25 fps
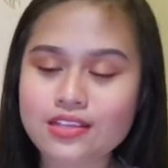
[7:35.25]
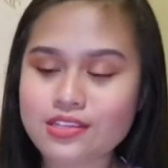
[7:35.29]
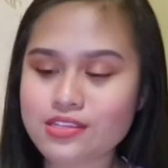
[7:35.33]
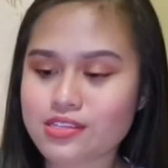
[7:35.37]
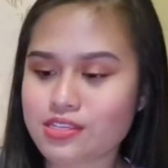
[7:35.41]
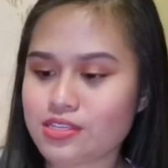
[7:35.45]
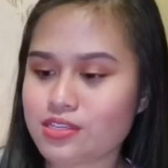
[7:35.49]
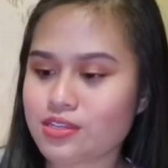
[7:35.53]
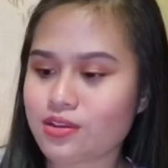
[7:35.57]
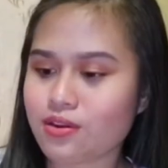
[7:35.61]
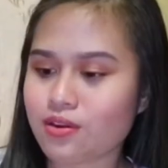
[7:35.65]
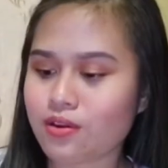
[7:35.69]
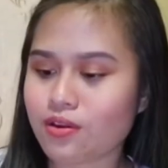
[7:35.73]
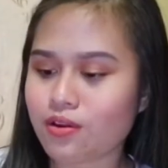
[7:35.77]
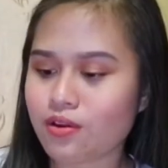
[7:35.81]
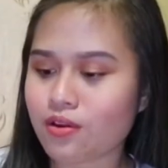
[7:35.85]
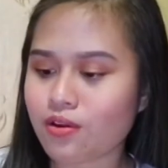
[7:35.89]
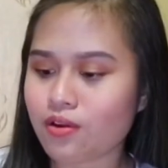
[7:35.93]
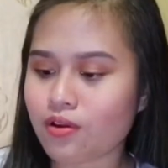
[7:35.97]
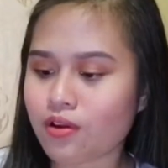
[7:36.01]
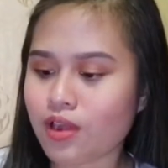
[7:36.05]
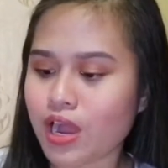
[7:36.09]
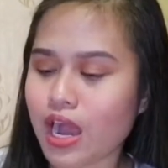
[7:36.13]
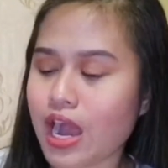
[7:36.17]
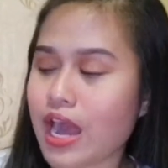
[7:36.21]

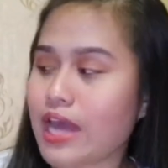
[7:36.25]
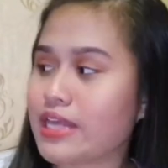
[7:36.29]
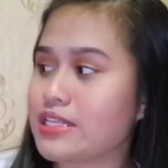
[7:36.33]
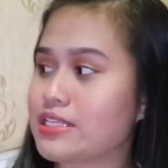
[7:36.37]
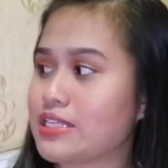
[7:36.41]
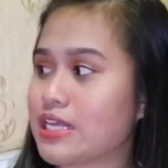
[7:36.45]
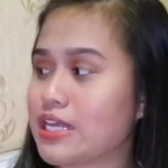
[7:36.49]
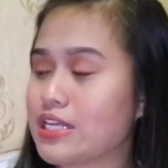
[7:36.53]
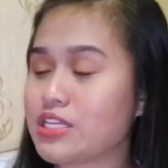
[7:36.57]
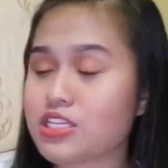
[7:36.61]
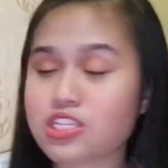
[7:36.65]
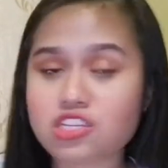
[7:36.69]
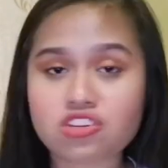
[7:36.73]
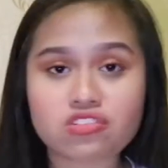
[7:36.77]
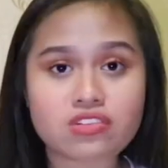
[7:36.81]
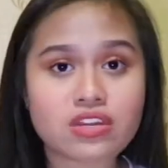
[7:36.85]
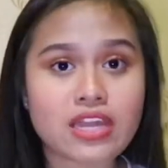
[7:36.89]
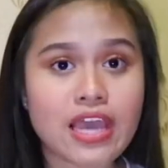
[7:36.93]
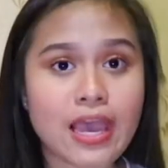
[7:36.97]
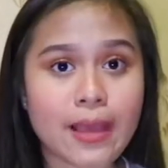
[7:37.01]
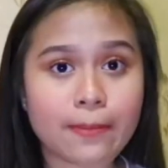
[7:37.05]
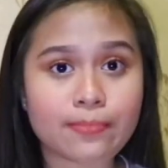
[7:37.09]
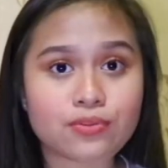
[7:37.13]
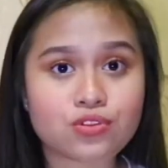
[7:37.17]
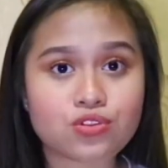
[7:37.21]
So sunscreen
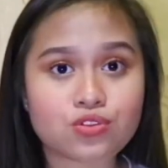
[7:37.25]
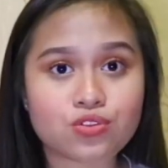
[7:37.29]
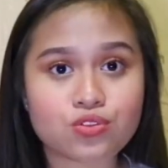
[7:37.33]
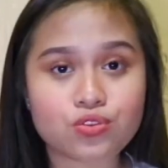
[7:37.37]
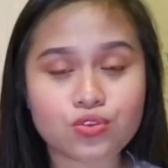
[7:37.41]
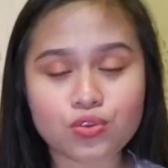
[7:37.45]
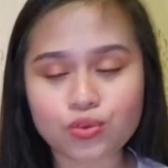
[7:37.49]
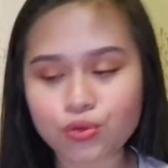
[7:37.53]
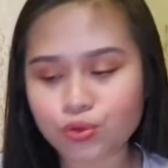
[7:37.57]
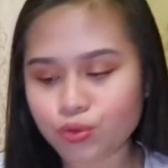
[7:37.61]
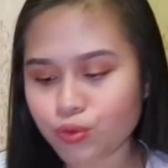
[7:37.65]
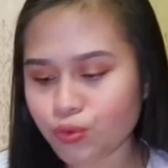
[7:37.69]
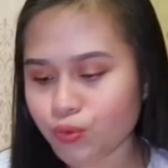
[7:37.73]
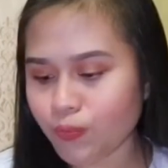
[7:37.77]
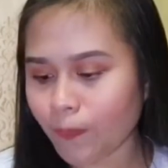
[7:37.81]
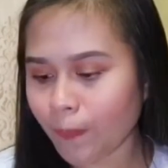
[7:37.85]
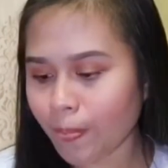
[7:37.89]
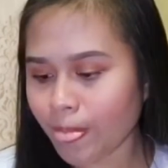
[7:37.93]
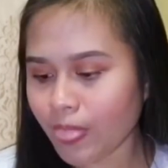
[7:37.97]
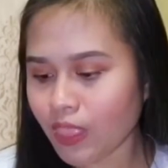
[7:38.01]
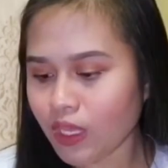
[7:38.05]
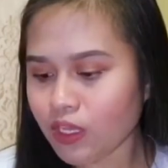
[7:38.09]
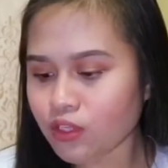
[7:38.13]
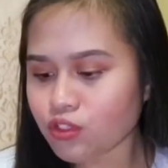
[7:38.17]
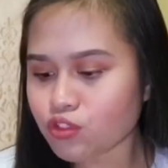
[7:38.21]
helps you
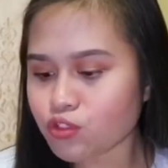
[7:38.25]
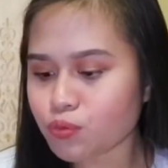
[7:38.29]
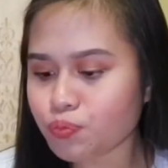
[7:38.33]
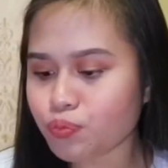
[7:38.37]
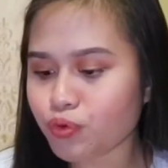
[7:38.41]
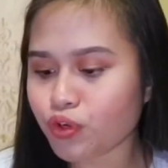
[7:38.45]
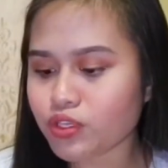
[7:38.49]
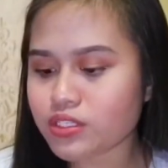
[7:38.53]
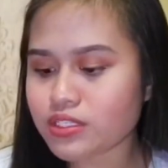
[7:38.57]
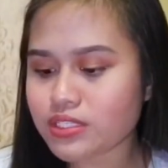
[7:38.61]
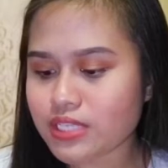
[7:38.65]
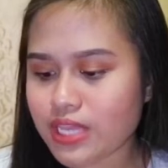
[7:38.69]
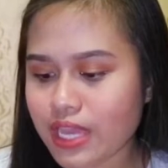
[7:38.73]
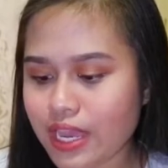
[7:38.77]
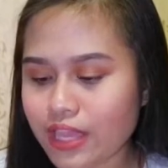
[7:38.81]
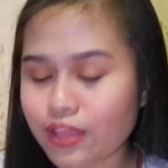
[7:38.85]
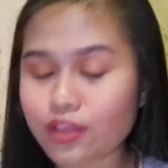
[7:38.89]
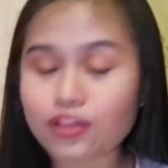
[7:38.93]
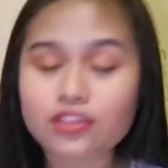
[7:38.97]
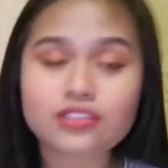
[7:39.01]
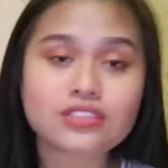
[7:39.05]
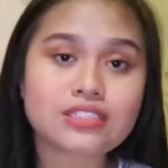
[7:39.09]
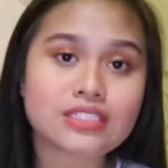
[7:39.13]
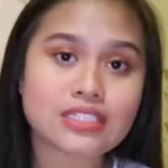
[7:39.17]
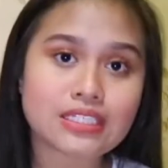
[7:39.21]
to protect
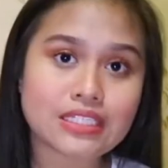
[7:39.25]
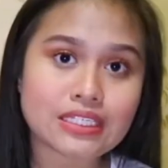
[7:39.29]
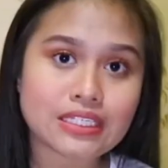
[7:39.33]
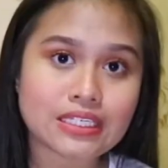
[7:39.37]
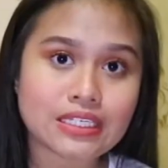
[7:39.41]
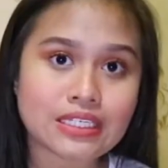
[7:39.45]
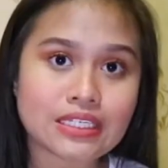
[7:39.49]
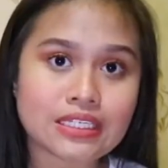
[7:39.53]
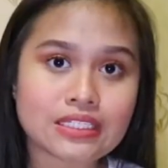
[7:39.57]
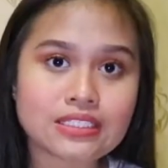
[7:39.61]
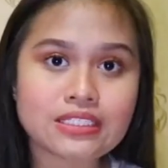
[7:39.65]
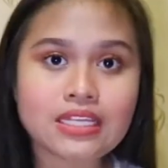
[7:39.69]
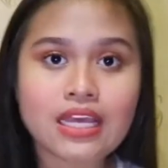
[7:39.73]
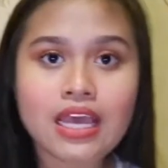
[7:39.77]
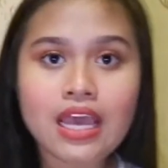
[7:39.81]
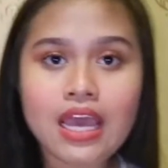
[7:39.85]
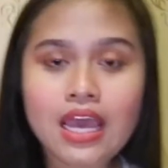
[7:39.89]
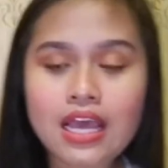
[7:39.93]
your skin.